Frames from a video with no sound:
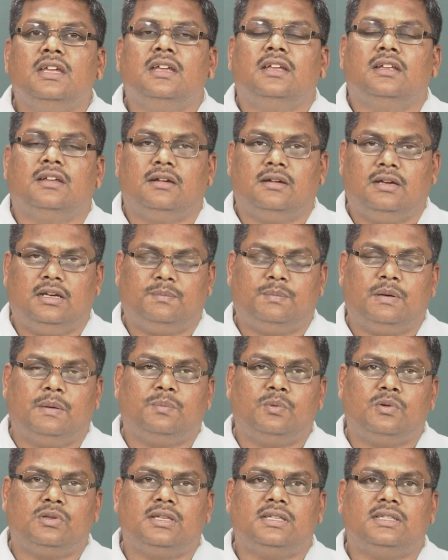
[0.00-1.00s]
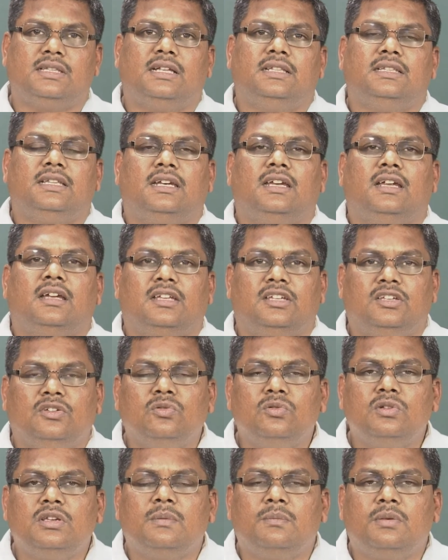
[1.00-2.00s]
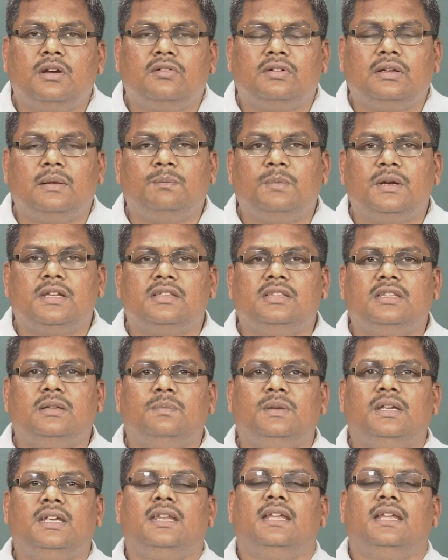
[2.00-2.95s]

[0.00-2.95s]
it proposes that there are a huge number of templates in the brain,